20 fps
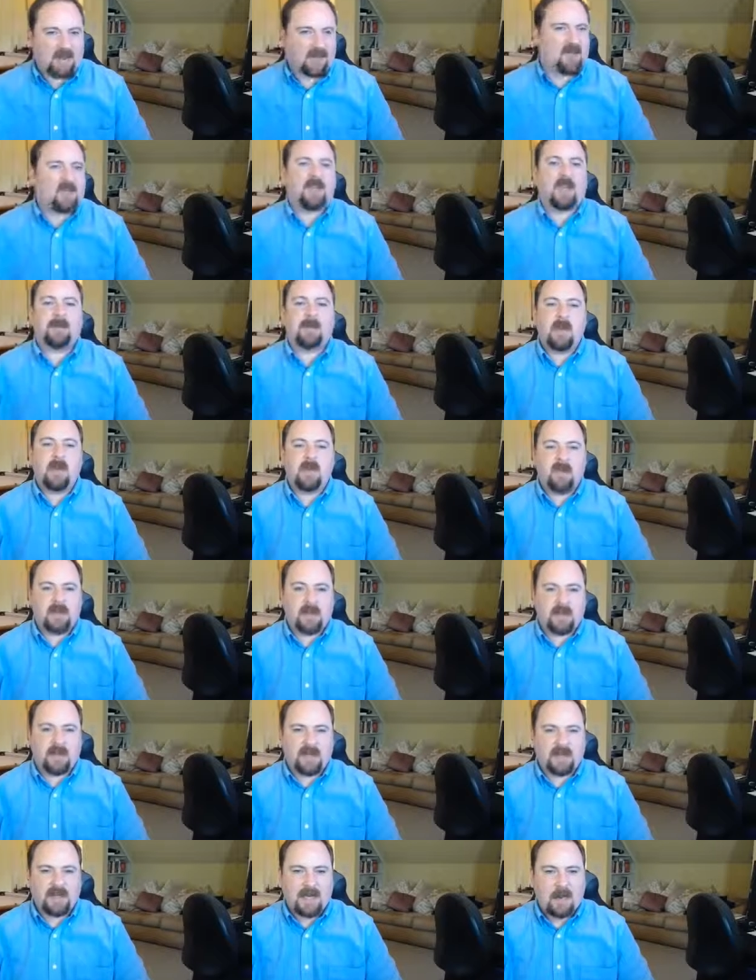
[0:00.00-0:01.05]
is, because I'm used to
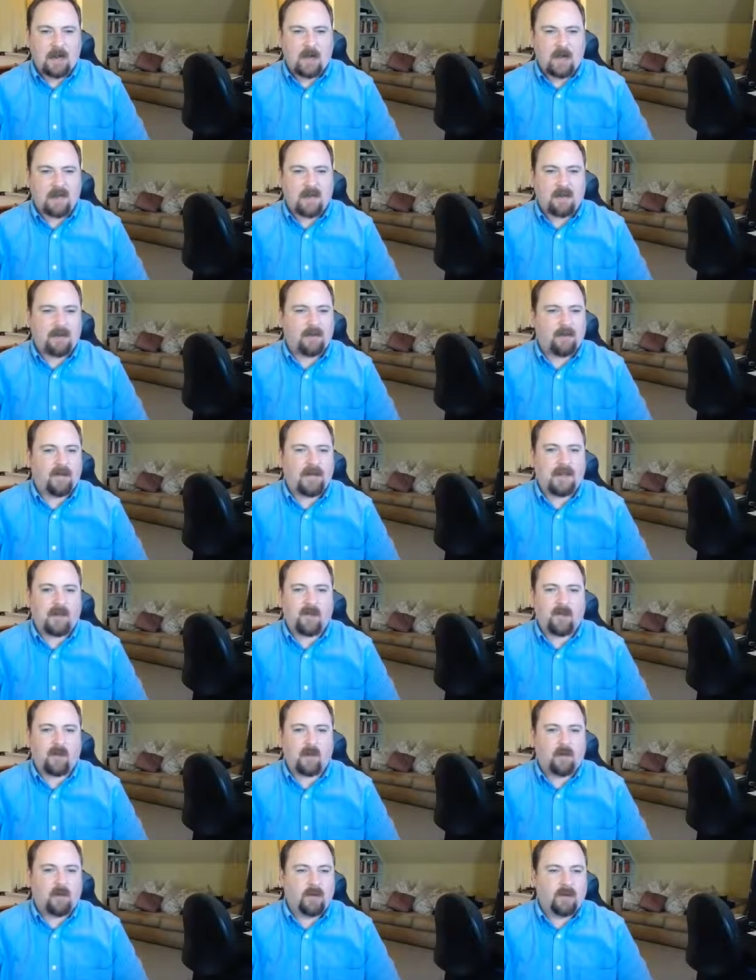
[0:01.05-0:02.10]
this now, I can think of
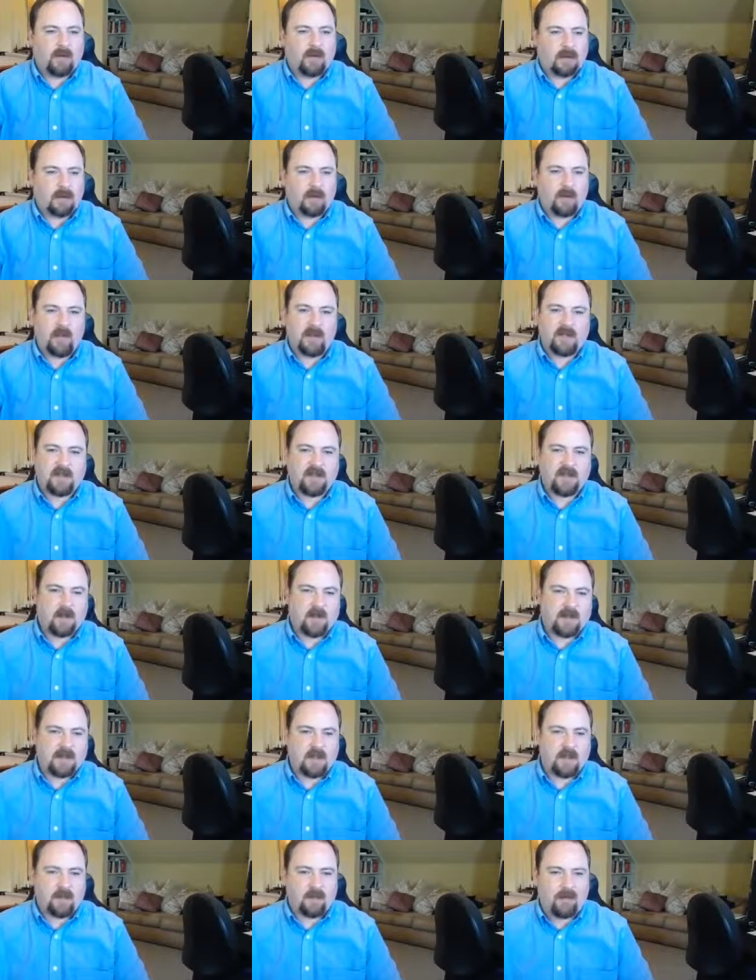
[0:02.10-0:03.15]
all sorts of ways to
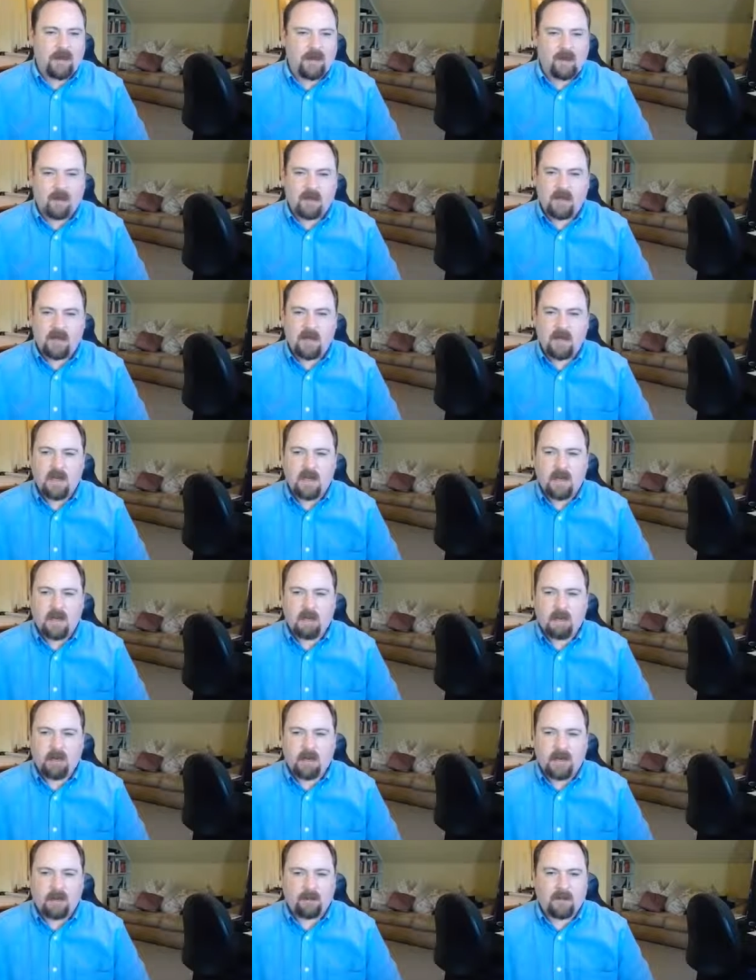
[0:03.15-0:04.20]
twist this around.
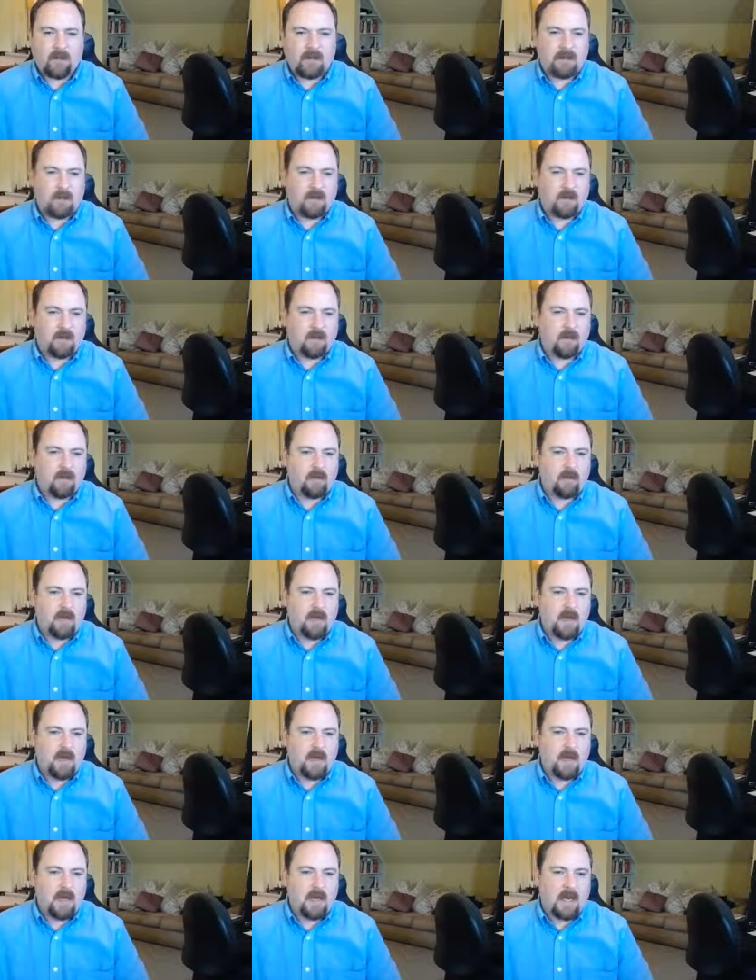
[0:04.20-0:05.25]
But I'm going to do,
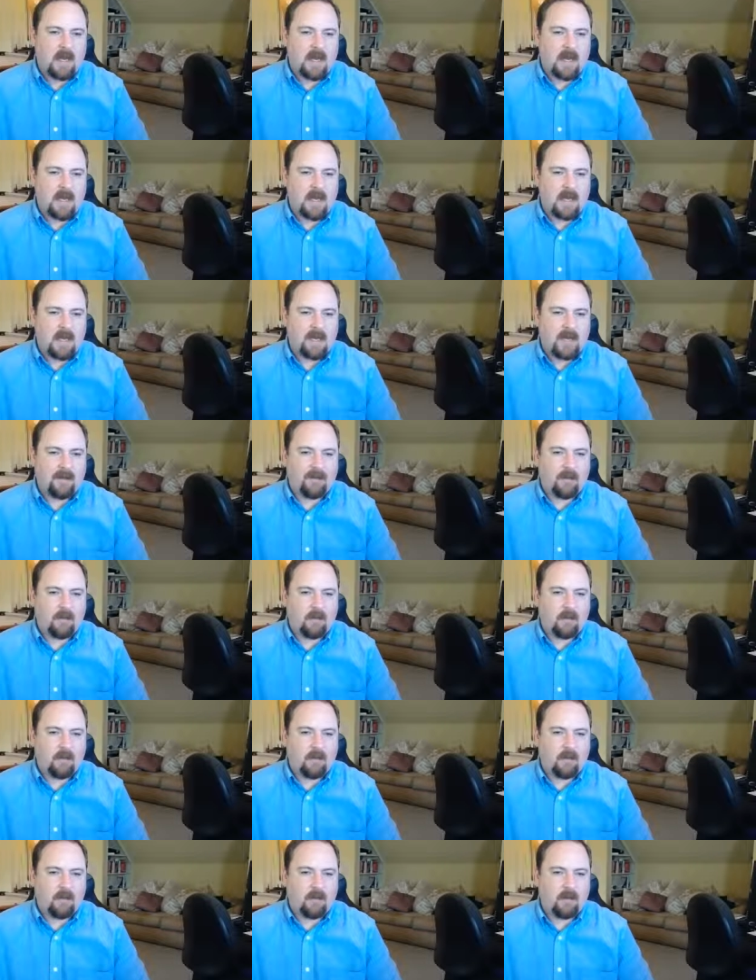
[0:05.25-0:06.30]
give
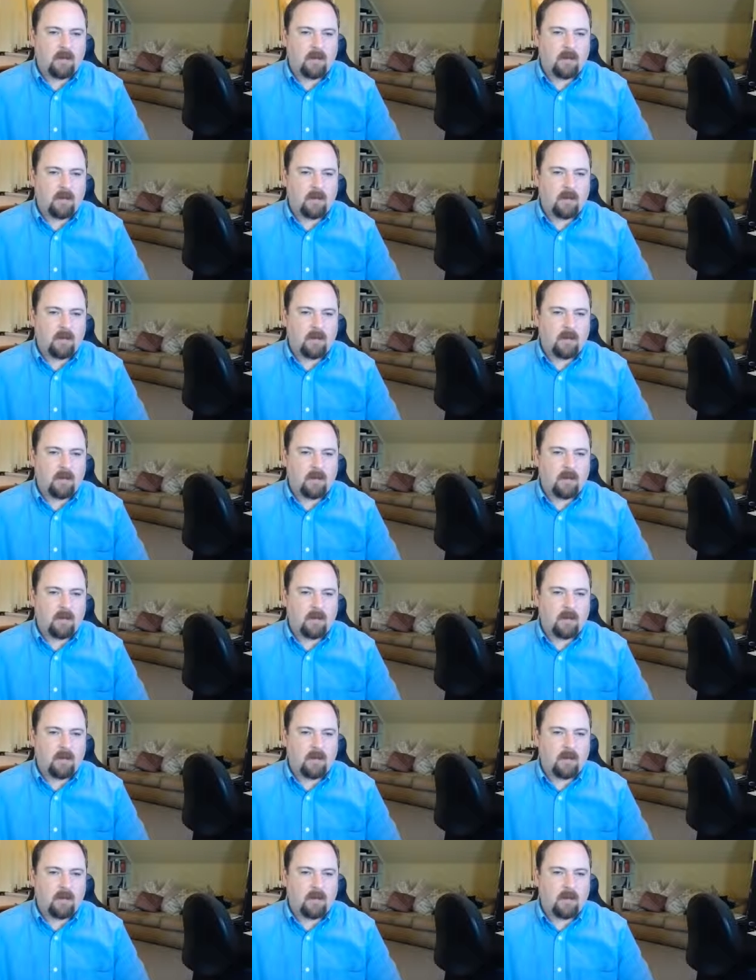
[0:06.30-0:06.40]
you